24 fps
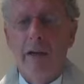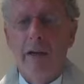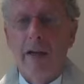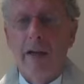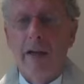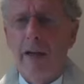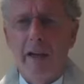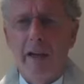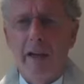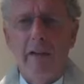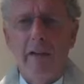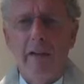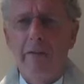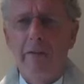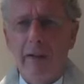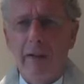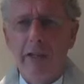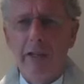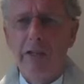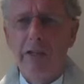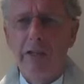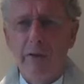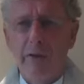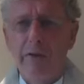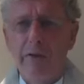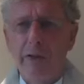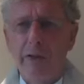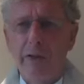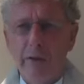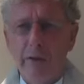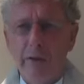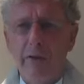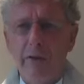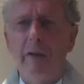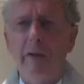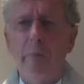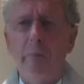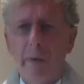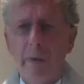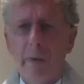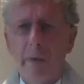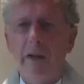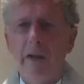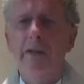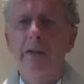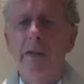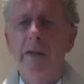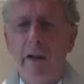And I invite you to
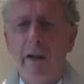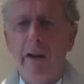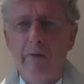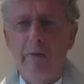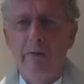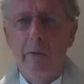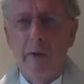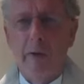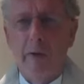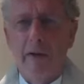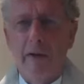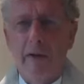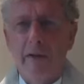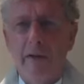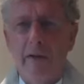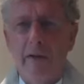embrace everyone,